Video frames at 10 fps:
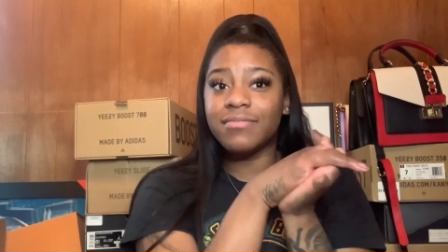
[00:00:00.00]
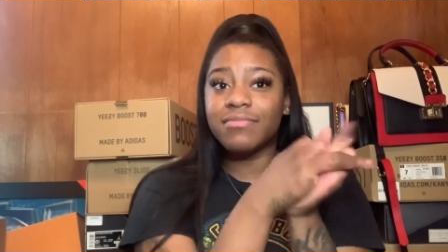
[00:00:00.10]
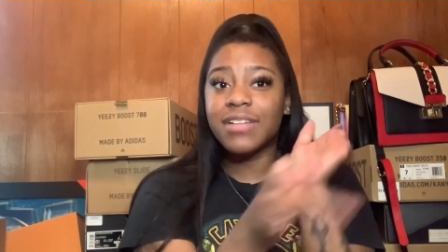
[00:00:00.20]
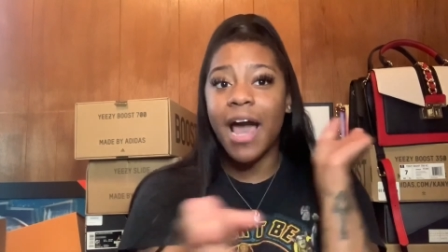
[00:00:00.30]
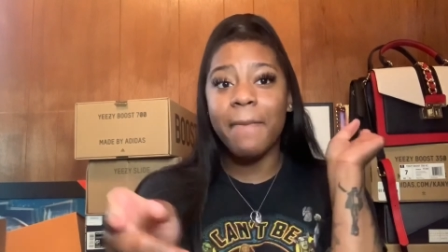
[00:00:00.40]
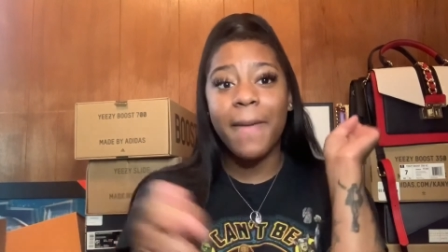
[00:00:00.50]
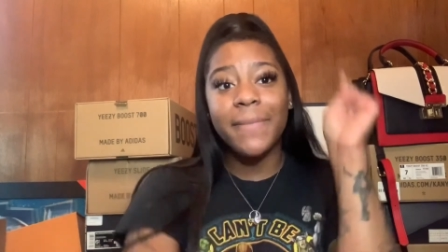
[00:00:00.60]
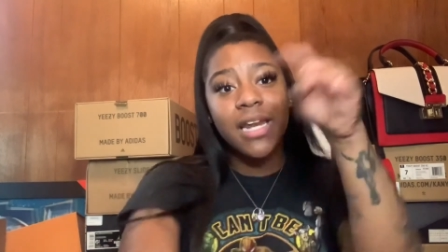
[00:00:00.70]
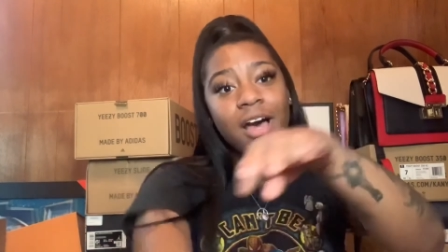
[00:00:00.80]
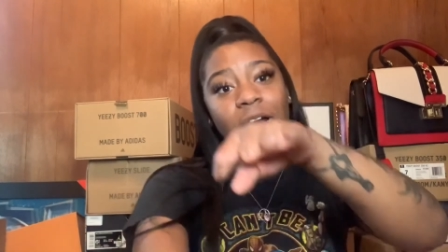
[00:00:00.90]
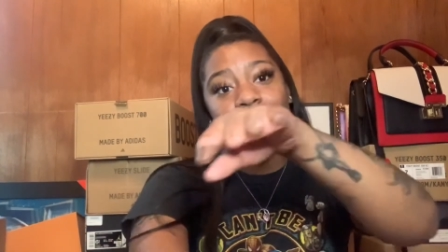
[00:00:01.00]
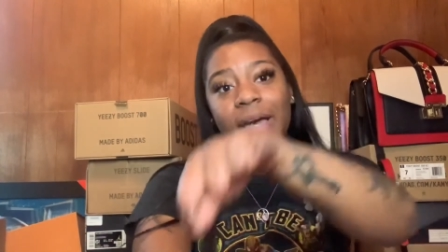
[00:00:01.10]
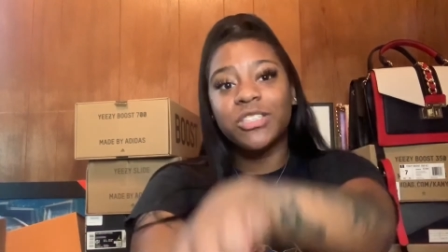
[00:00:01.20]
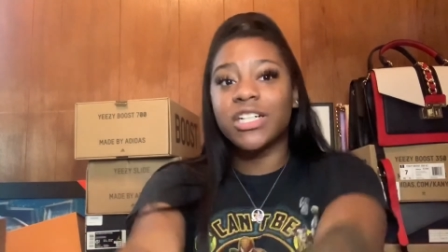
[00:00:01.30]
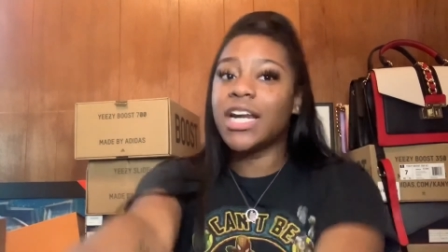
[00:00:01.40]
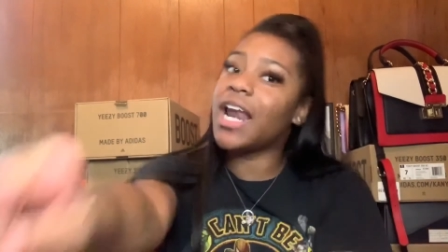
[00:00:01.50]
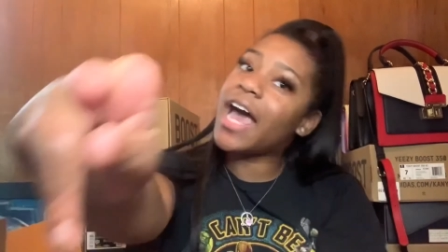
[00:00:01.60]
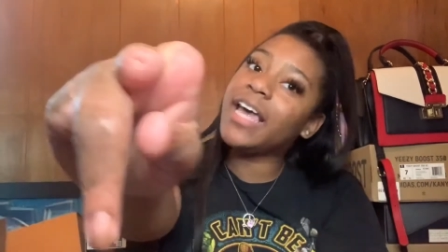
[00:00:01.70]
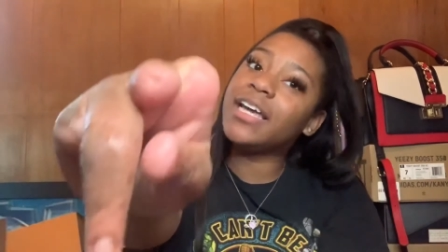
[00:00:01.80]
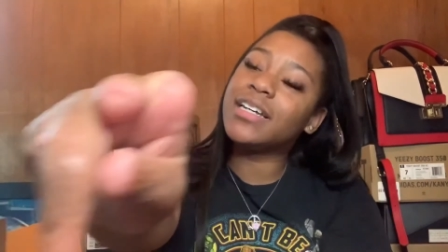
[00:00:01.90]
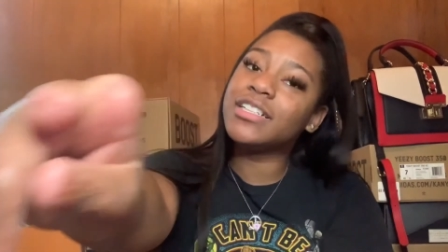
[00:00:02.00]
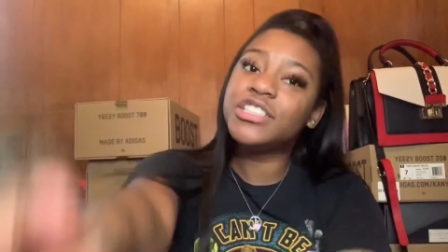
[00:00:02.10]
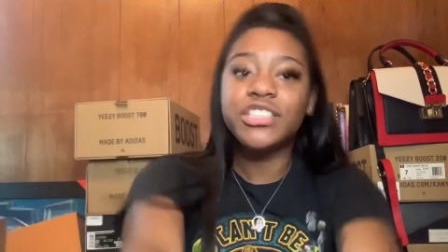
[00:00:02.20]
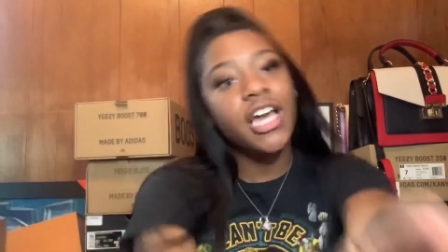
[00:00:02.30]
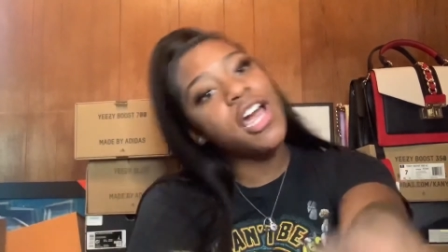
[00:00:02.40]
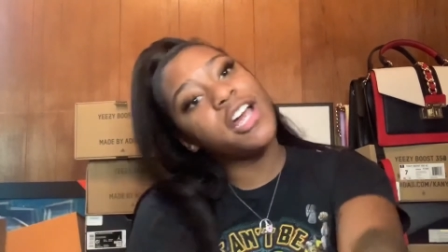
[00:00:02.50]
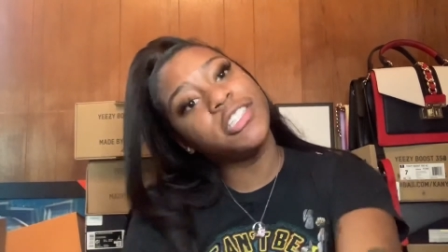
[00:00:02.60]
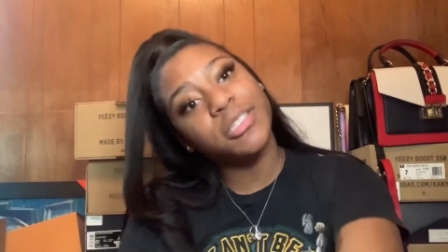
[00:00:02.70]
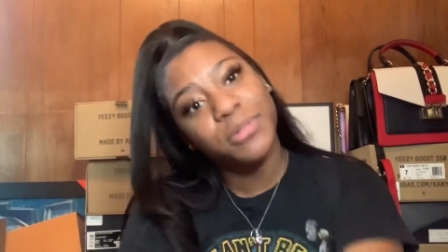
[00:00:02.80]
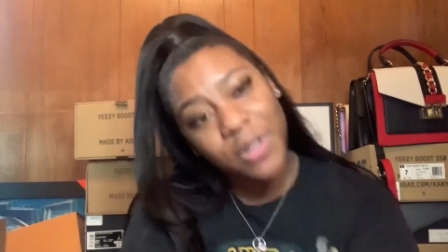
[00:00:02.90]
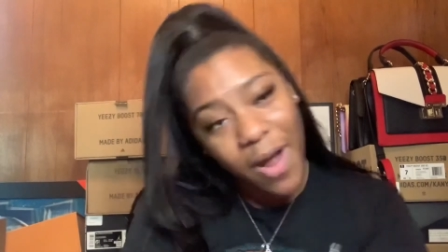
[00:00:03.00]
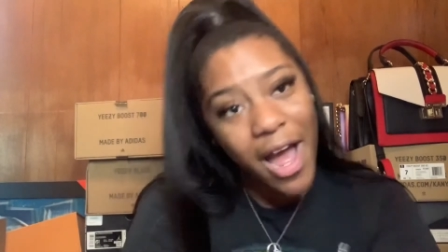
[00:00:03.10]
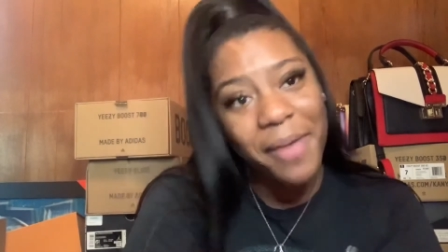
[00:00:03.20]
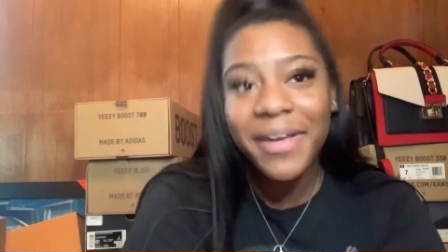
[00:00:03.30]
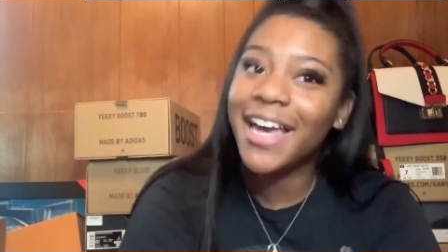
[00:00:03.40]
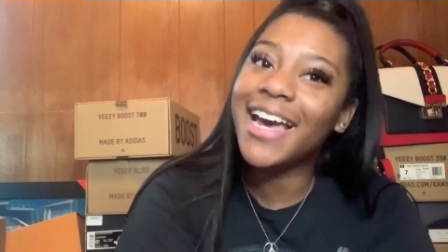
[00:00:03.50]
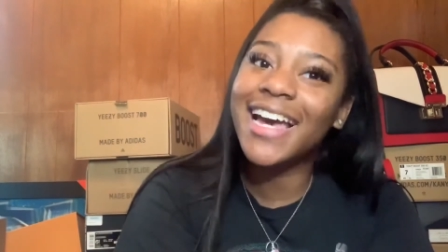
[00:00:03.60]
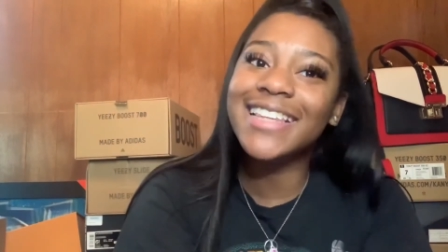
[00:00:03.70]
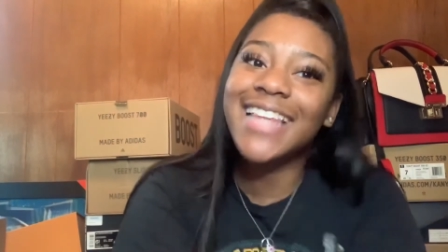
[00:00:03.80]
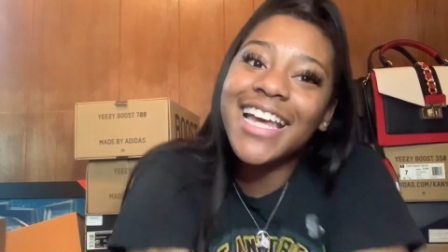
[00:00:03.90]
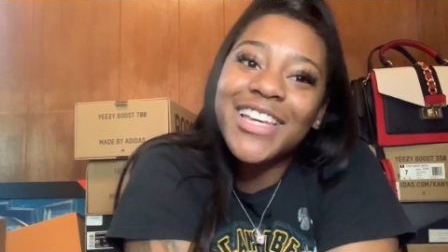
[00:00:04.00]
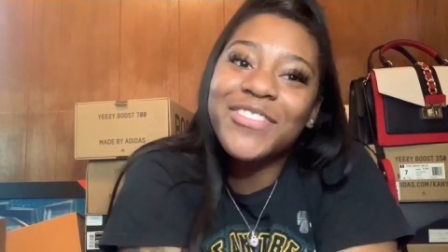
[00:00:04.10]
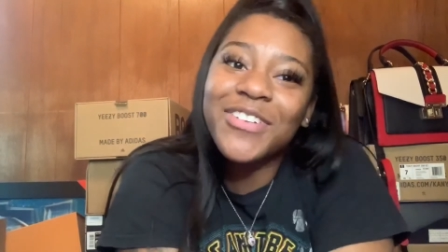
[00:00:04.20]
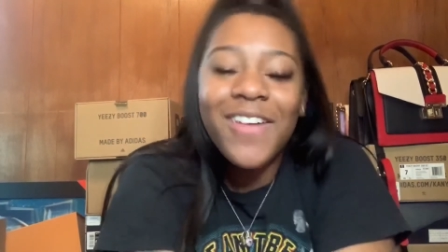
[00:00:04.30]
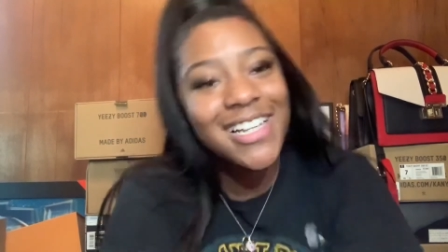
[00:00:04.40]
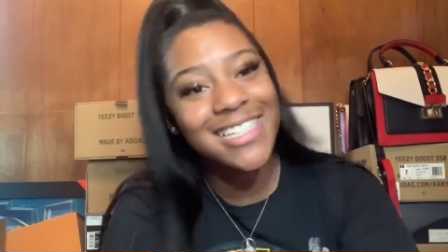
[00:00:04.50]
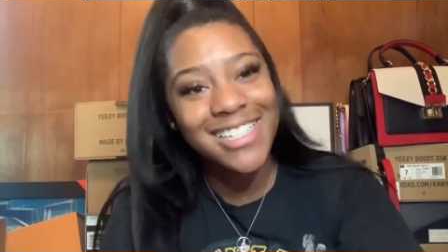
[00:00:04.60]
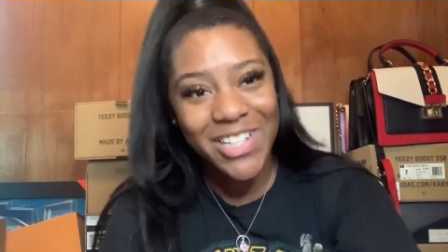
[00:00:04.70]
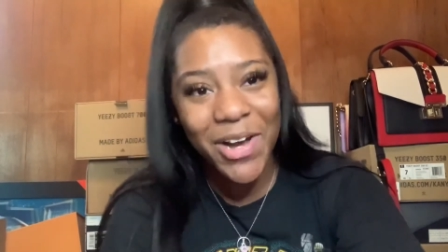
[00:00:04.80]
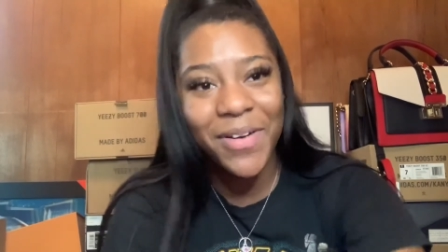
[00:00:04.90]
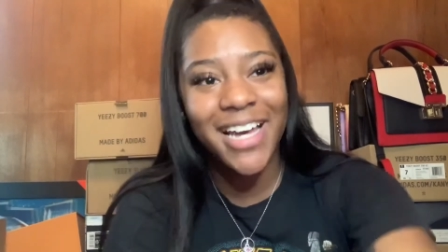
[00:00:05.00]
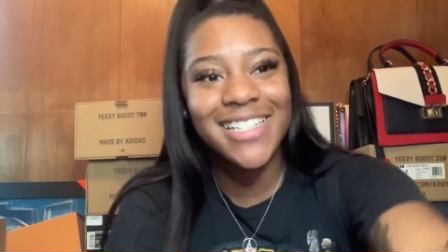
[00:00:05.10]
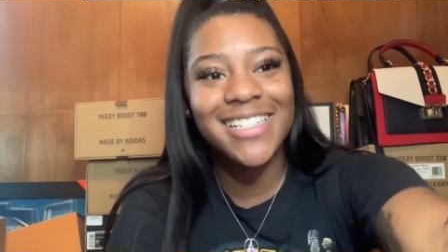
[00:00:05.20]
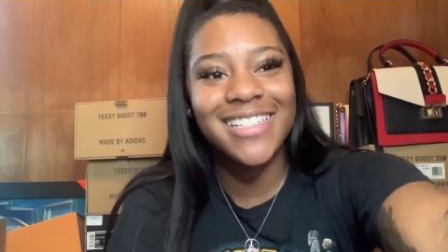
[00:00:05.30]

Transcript: comment below make sure to like share subscribe and thank you for watching as always